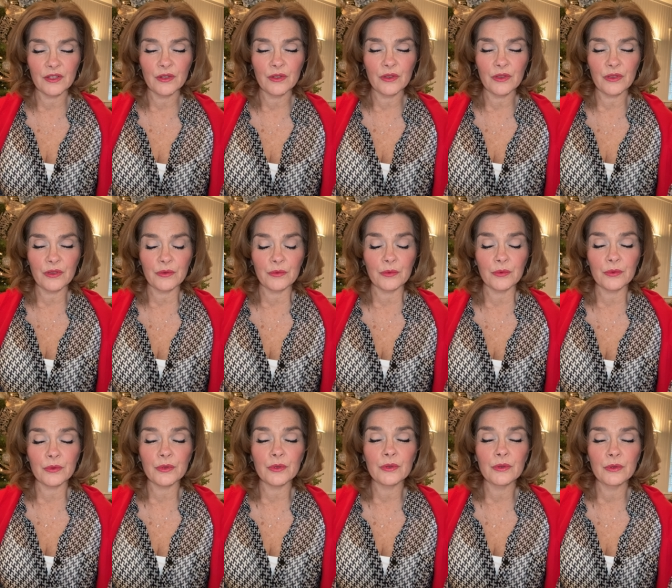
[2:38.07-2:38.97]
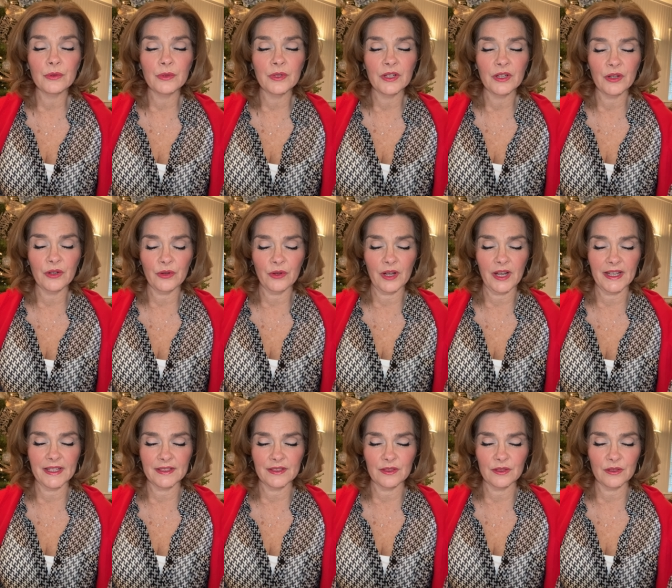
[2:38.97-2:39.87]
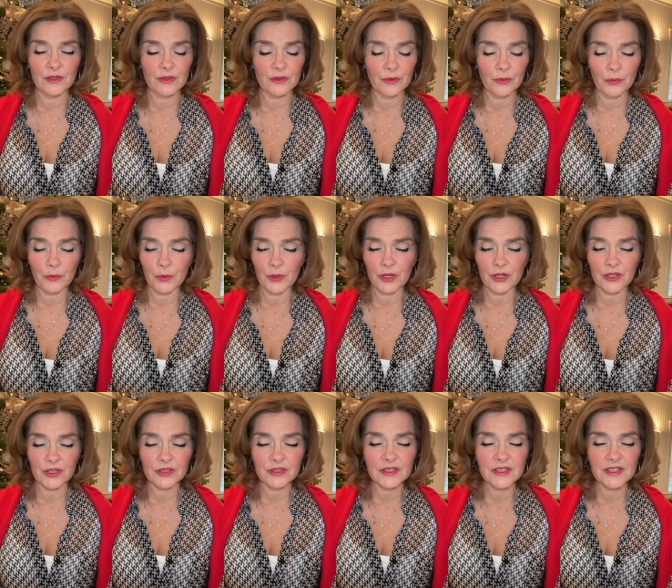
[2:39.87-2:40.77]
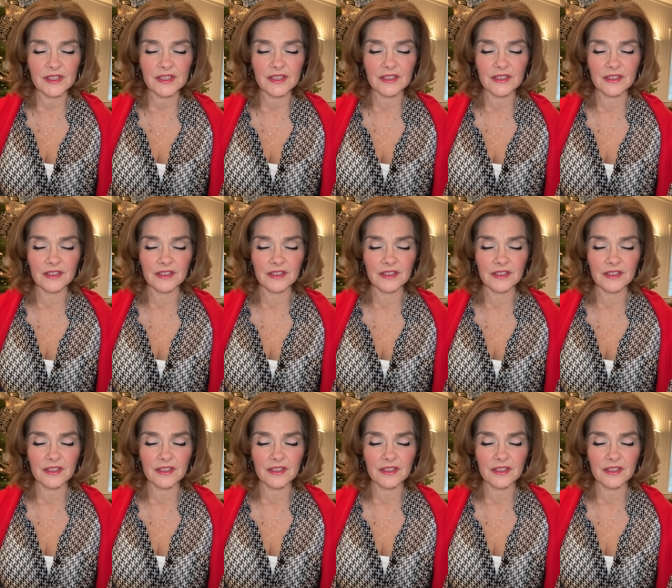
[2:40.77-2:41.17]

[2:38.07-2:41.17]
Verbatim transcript: through Christ's words,